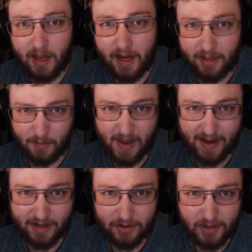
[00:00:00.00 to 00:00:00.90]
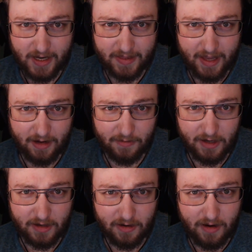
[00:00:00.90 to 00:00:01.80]
in the package saying that if I
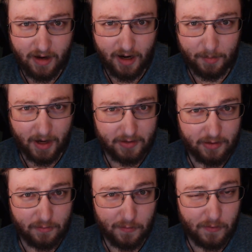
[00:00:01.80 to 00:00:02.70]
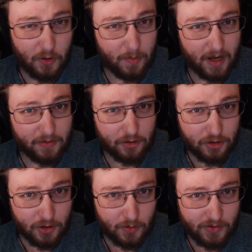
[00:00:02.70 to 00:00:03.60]
did a positive review about their
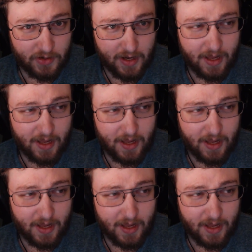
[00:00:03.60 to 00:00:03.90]
juice,